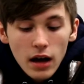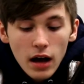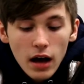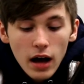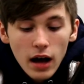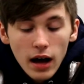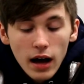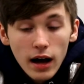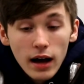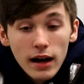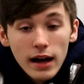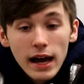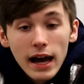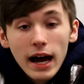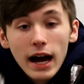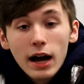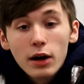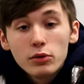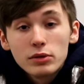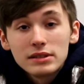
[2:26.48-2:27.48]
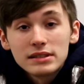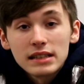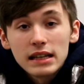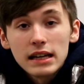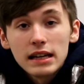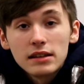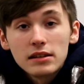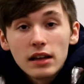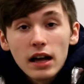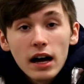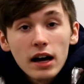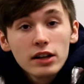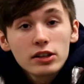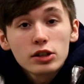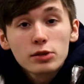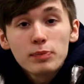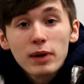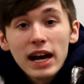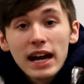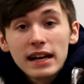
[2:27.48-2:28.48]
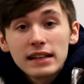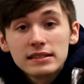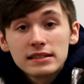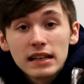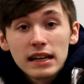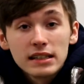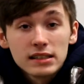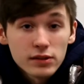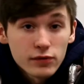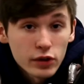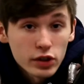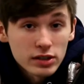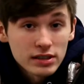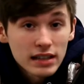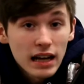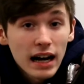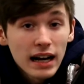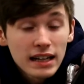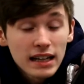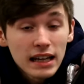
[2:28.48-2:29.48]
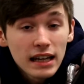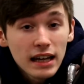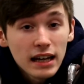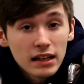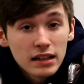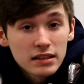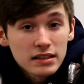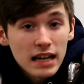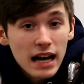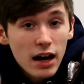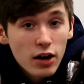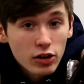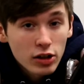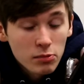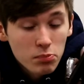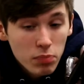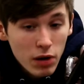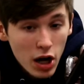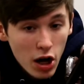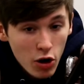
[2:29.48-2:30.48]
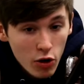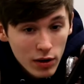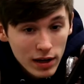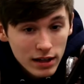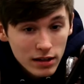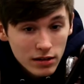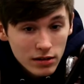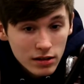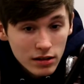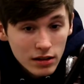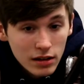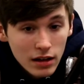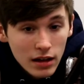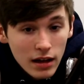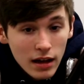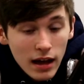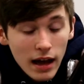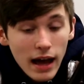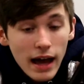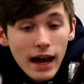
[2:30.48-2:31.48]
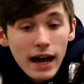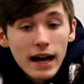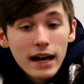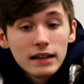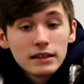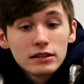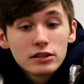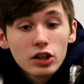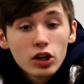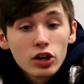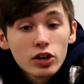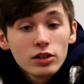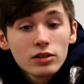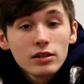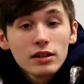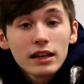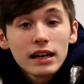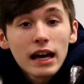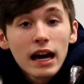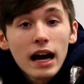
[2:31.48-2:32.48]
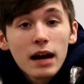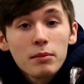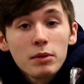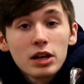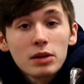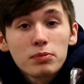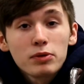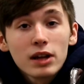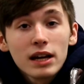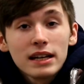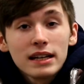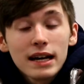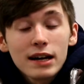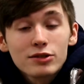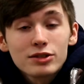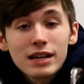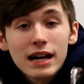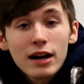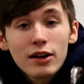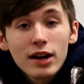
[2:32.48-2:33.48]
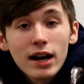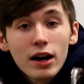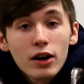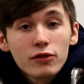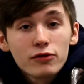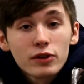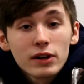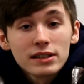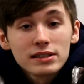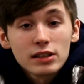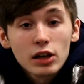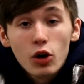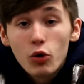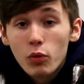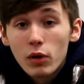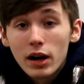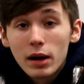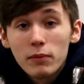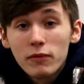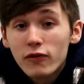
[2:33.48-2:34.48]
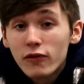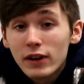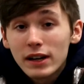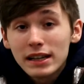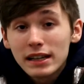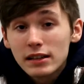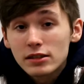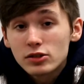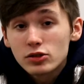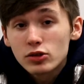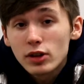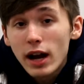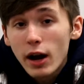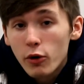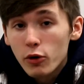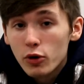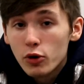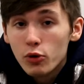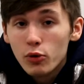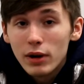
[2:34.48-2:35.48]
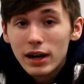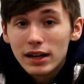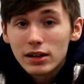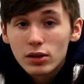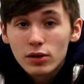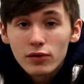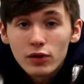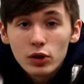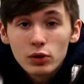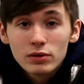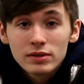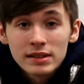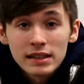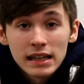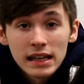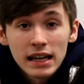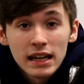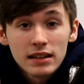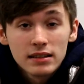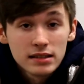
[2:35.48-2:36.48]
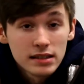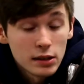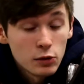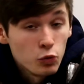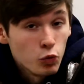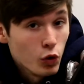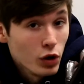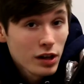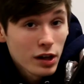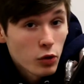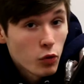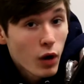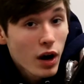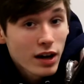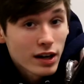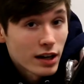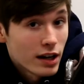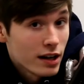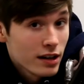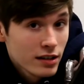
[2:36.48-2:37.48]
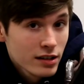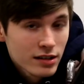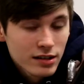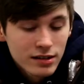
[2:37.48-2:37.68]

And I was in The Underpants as Versati, an Italian poet. And currently I'm in a play downtown at al fresco where I'm Phineas Trout, who interviews the kids in Willy Wonka.